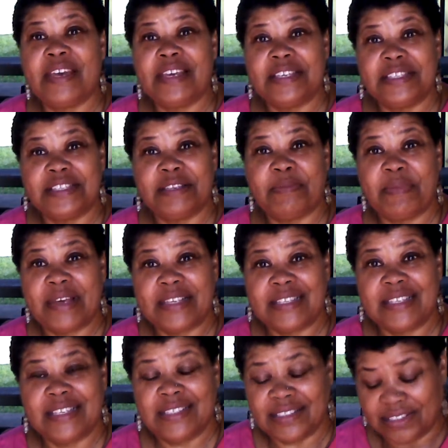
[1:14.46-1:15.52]
Is the
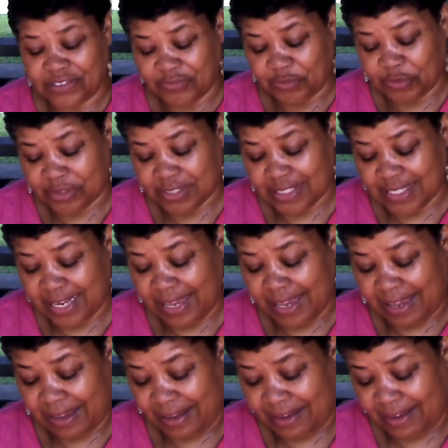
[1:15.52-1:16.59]
message for
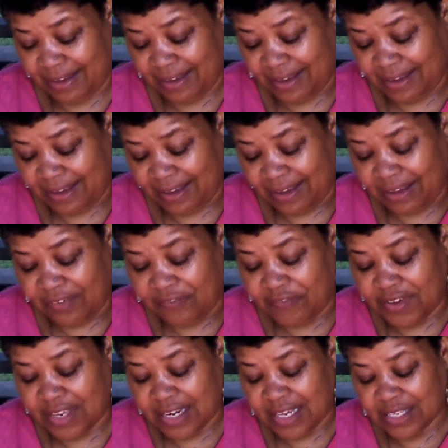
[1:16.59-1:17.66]
today.
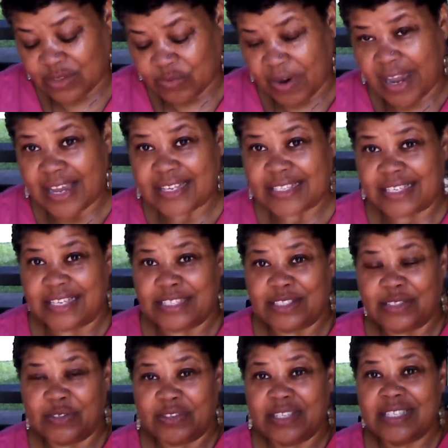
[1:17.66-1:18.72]
Phoenix Rising.
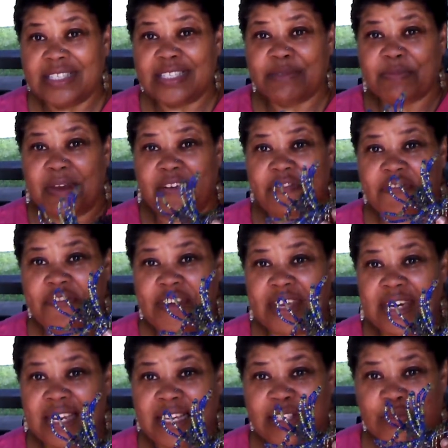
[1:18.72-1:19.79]
So this is my
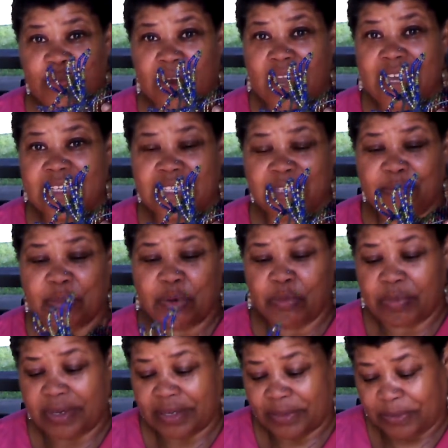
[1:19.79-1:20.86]
Phoenix Rising
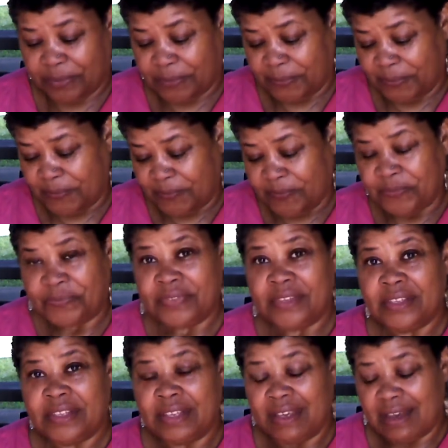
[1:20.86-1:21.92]
mobile.
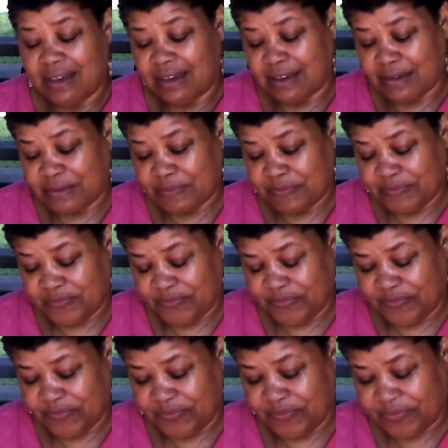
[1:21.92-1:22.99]
Um
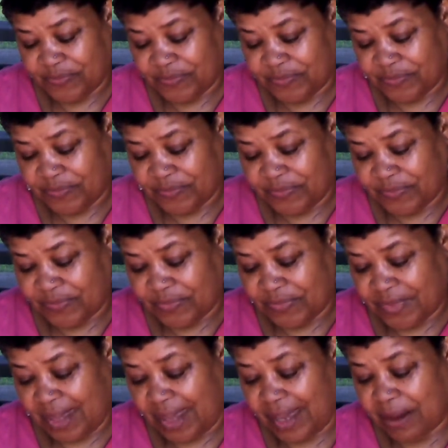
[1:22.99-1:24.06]

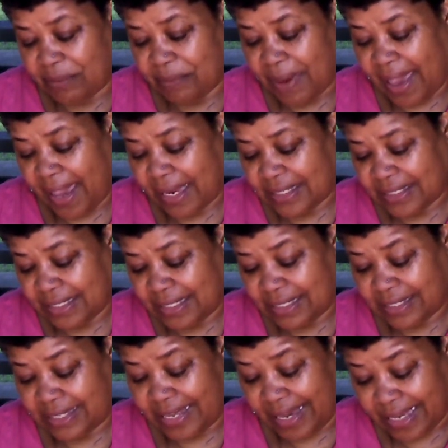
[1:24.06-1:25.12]
I unpacked
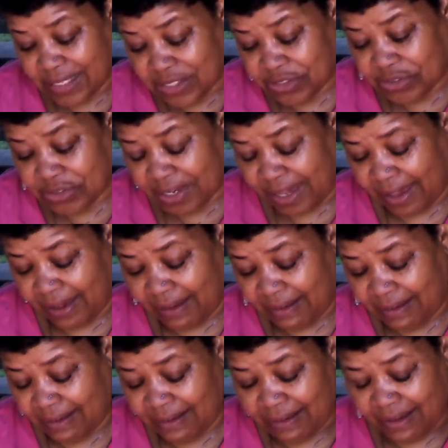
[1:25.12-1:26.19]
it yesterday.